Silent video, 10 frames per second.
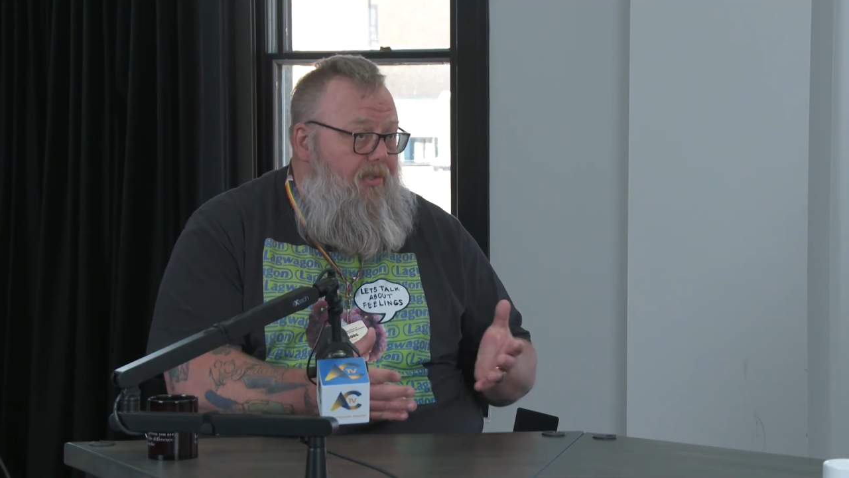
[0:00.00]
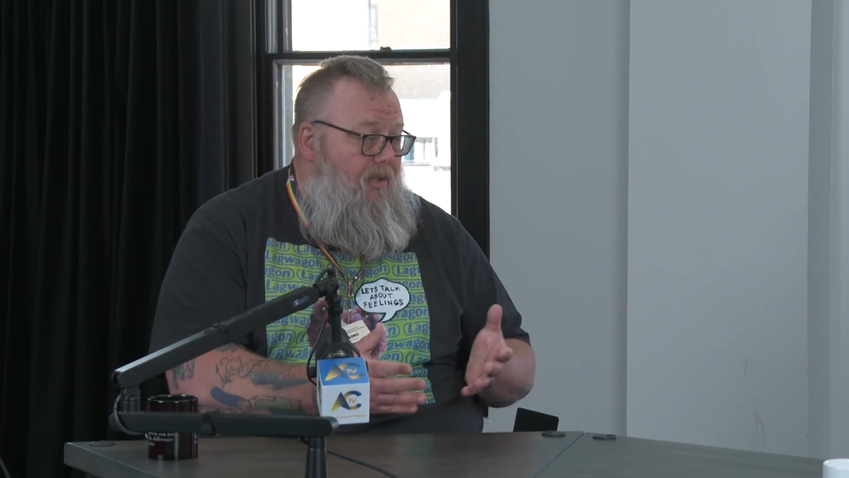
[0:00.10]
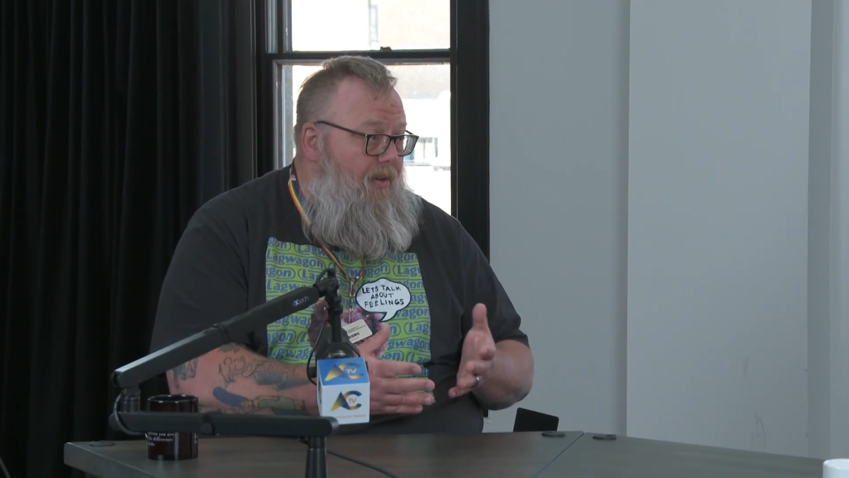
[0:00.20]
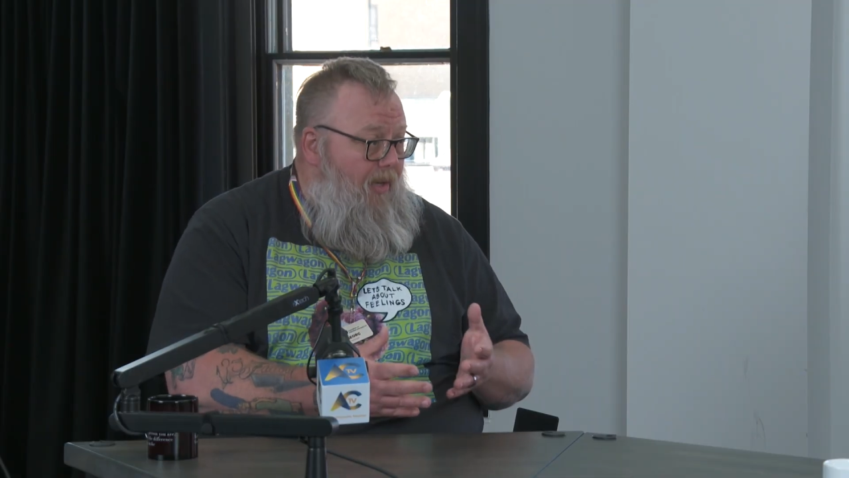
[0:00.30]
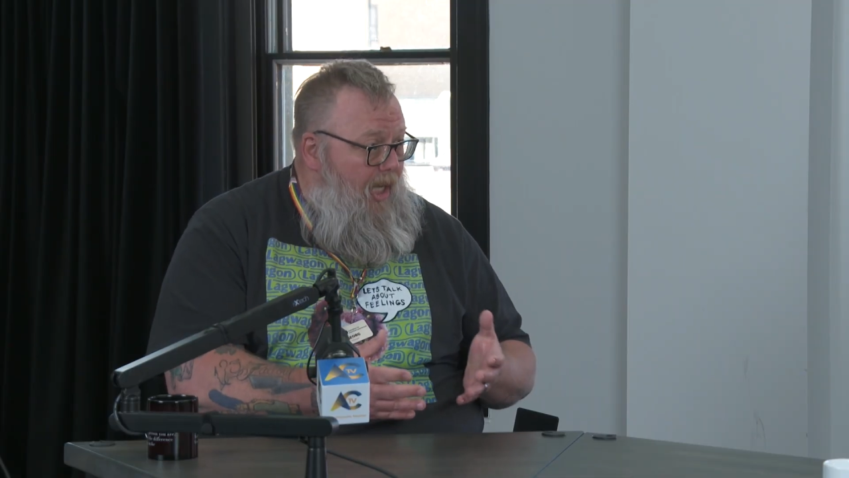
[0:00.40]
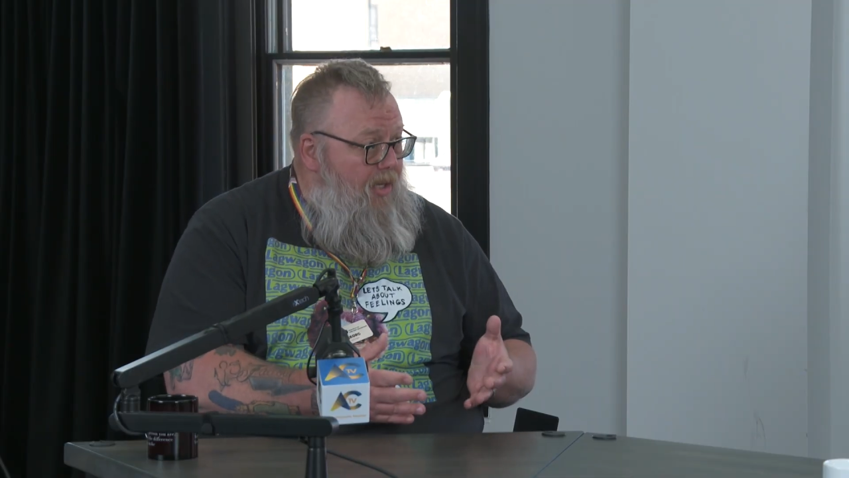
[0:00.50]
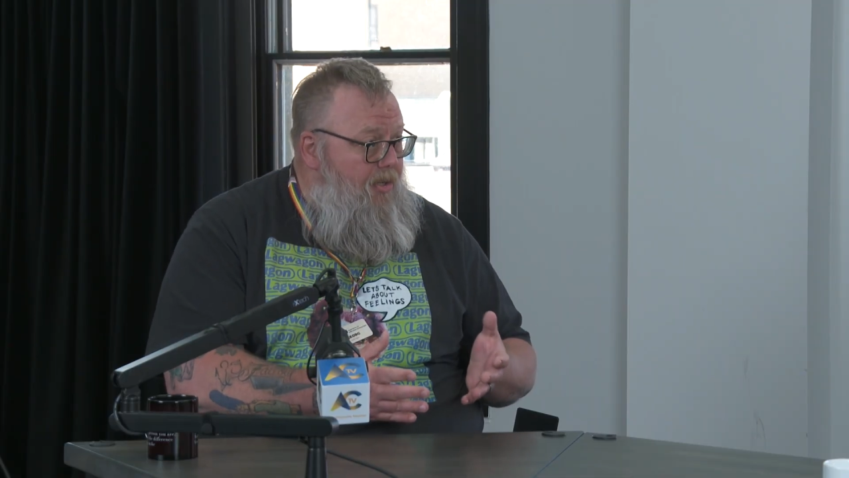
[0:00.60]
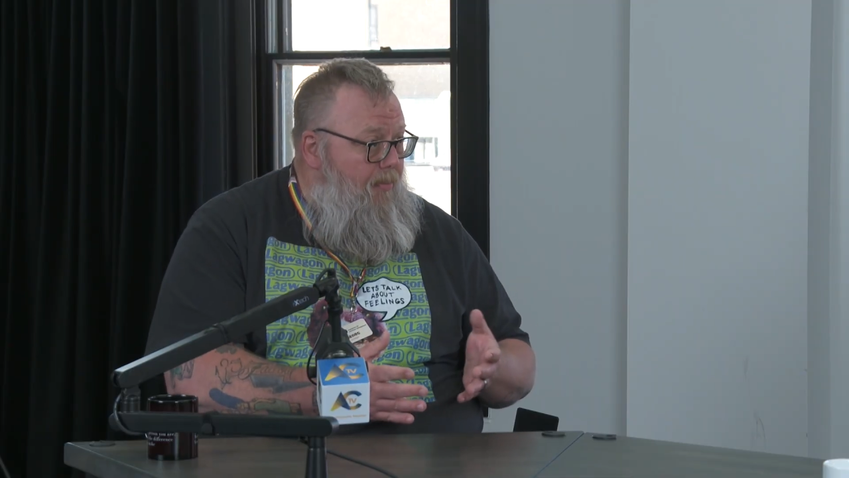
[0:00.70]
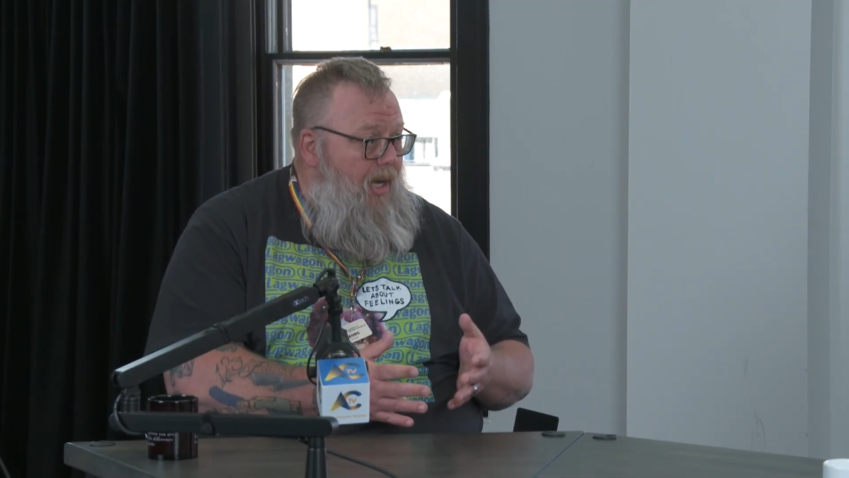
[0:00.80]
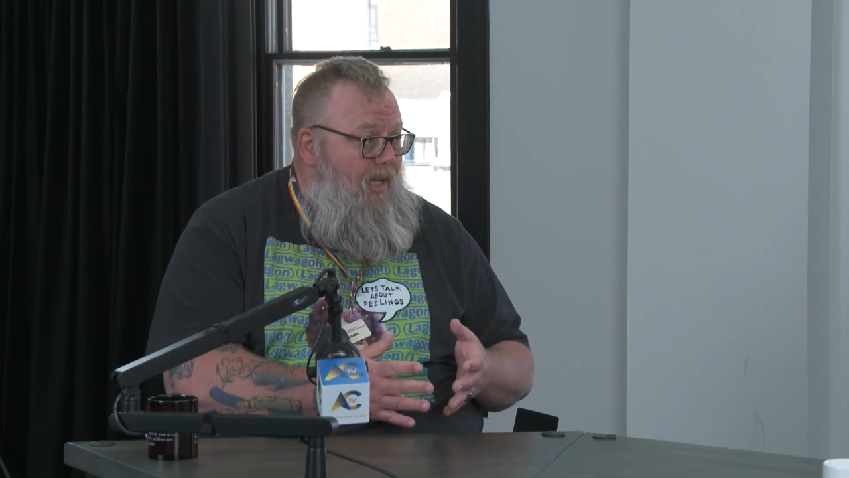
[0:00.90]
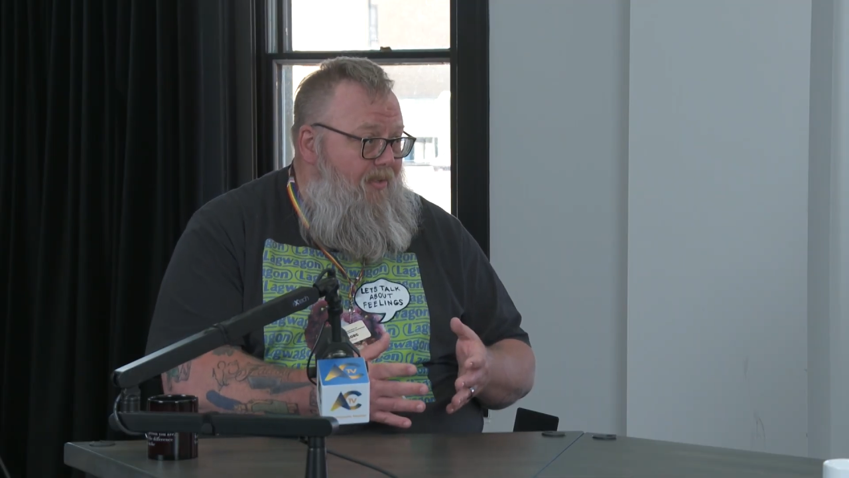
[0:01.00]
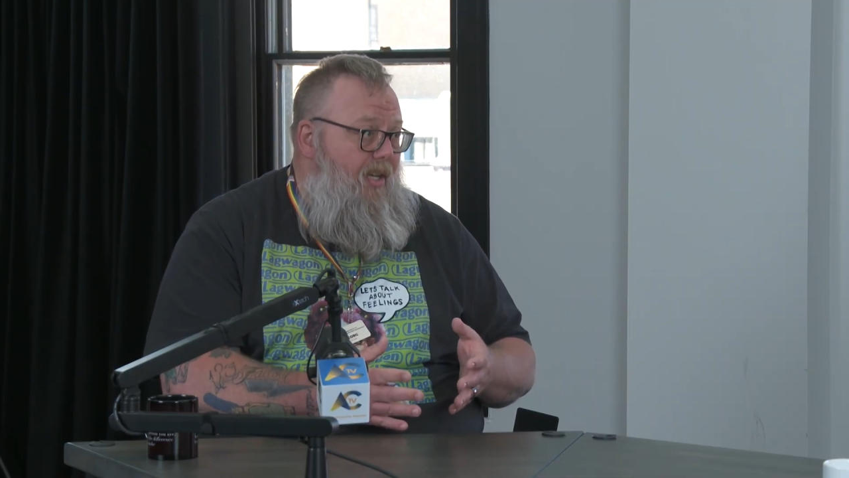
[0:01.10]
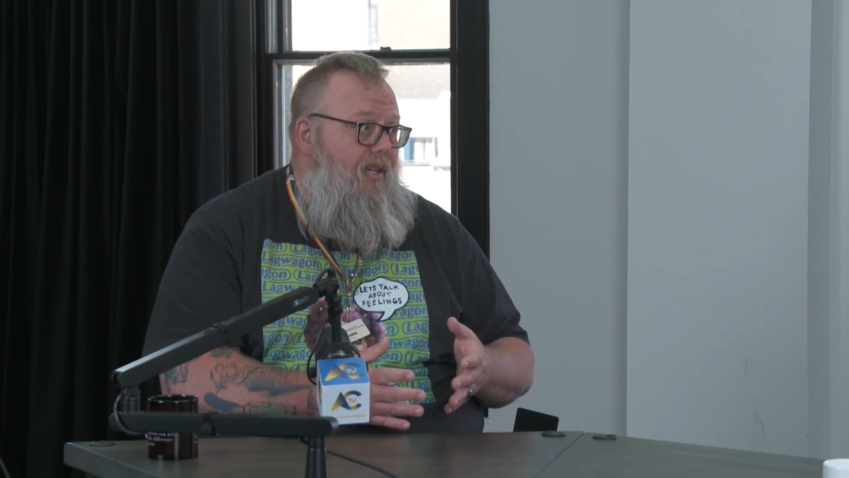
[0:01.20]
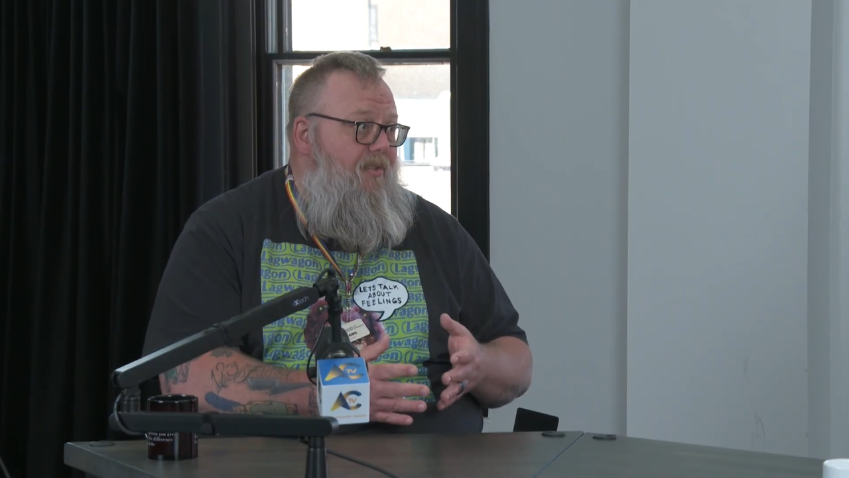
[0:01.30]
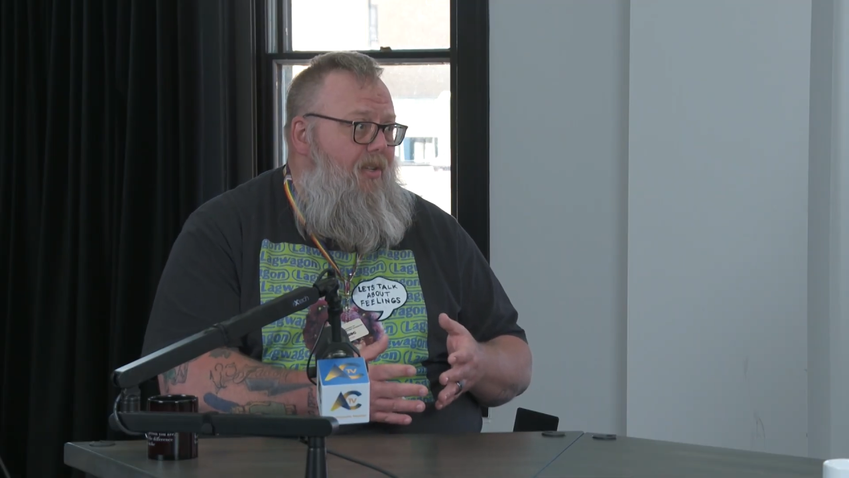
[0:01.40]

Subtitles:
certification process.